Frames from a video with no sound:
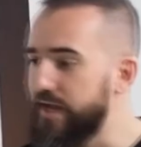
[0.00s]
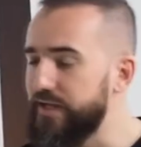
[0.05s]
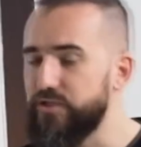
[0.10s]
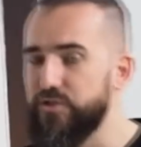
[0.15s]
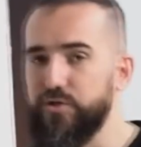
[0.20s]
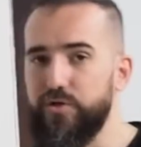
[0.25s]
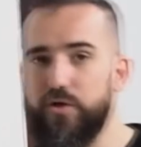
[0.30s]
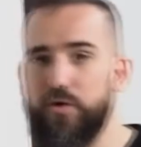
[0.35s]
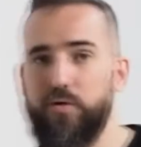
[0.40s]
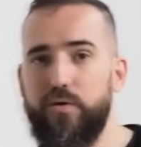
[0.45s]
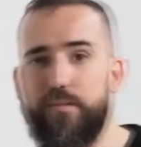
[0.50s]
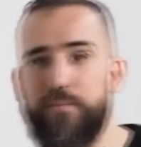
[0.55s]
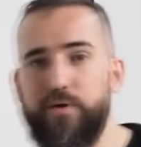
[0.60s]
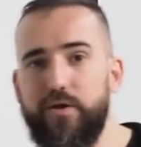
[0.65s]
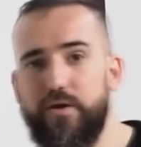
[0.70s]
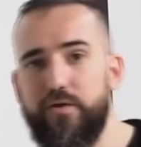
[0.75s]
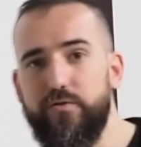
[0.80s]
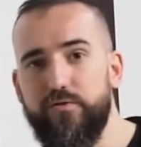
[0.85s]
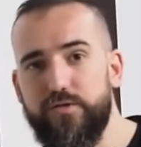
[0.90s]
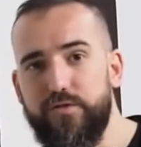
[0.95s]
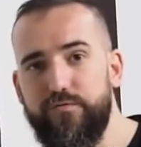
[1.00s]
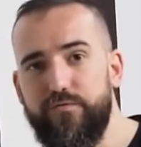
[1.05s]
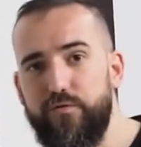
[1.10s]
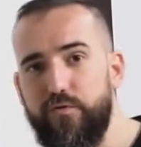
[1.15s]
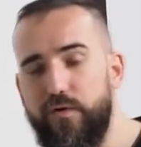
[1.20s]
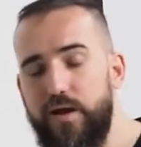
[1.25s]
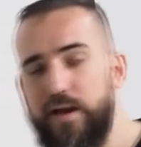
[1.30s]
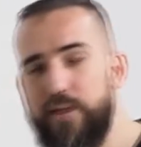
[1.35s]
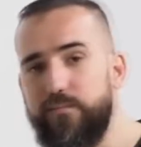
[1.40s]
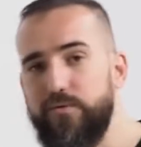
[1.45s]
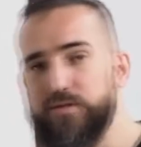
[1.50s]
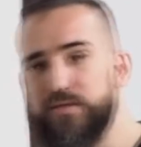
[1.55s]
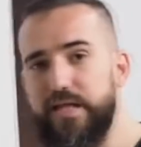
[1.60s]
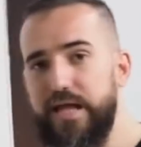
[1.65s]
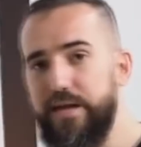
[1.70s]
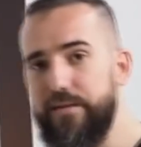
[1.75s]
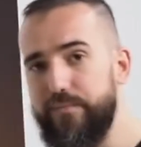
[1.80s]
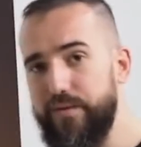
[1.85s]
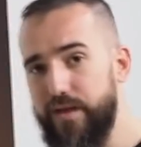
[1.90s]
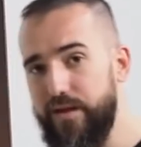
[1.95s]
light to go. I'm going to use it for almost
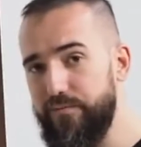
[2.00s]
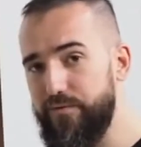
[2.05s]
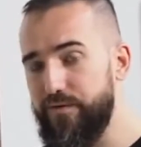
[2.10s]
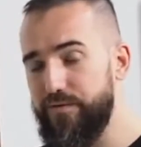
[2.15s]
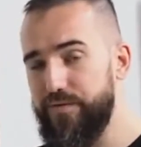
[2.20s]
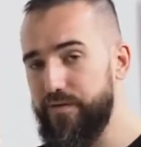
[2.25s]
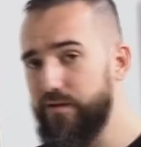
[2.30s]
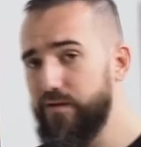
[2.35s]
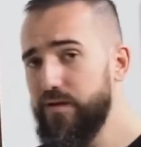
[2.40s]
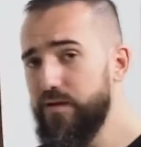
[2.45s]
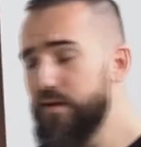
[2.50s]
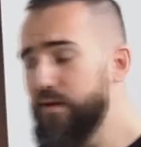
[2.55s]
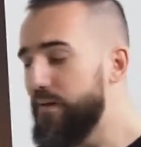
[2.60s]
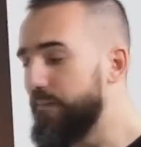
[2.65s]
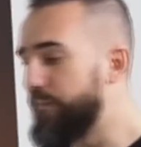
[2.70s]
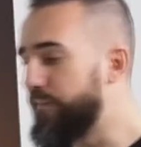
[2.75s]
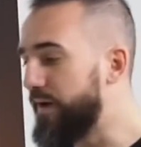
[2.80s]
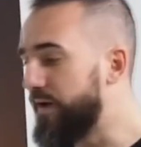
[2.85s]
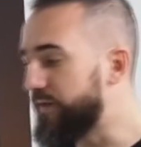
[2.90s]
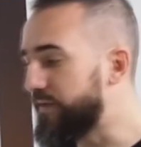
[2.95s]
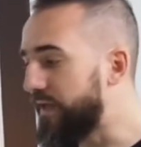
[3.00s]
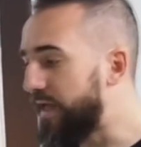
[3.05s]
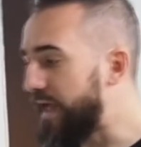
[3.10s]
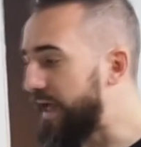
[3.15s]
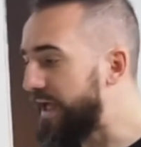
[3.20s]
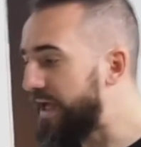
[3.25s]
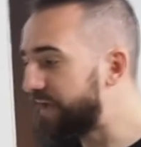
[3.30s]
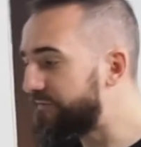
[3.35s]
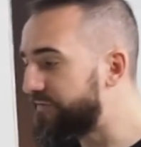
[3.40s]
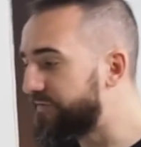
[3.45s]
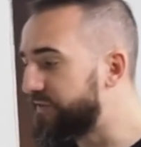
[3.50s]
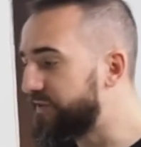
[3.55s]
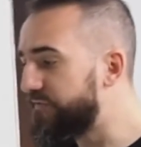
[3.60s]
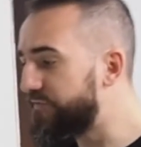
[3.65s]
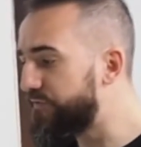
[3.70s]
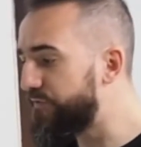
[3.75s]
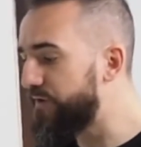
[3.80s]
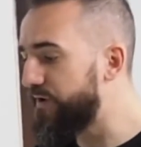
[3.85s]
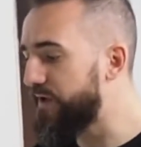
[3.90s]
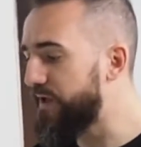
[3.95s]
everything, but I have a
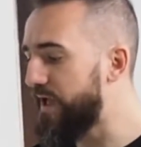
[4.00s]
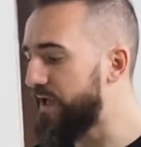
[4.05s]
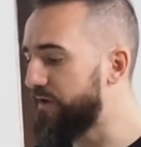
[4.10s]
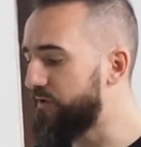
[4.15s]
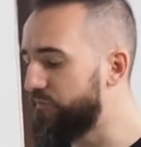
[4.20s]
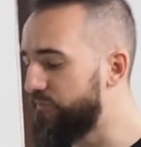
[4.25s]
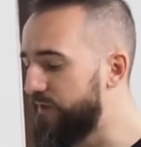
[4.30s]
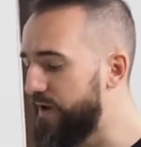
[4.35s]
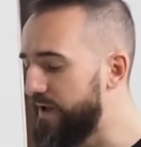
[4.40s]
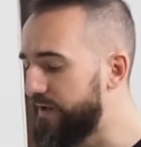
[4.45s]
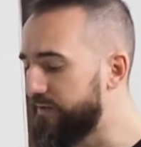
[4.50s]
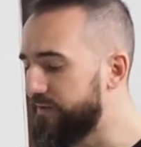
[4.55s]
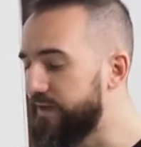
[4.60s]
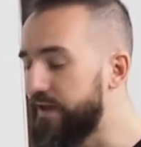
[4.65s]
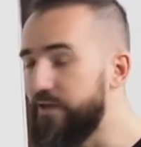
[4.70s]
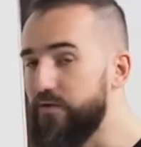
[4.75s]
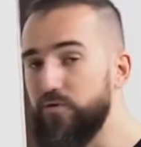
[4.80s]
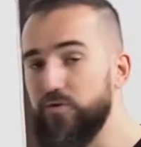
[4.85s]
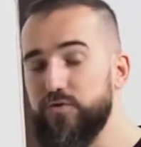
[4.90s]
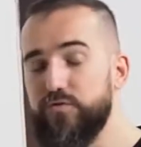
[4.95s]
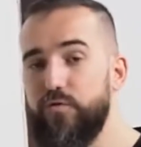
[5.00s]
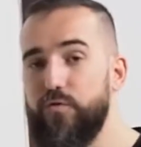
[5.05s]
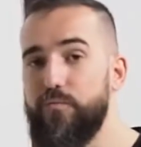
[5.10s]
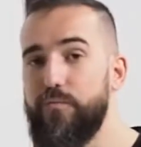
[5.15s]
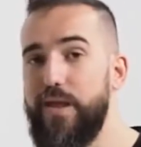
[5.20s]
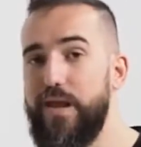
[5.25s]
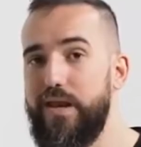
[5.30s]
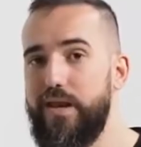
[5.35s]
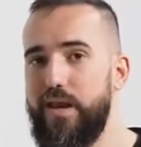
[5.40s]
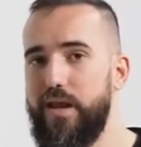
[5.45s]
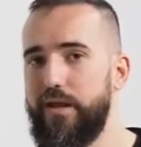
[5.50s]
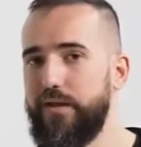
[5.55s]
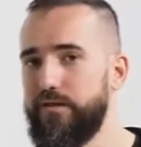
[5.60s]
different kind of light that I use for main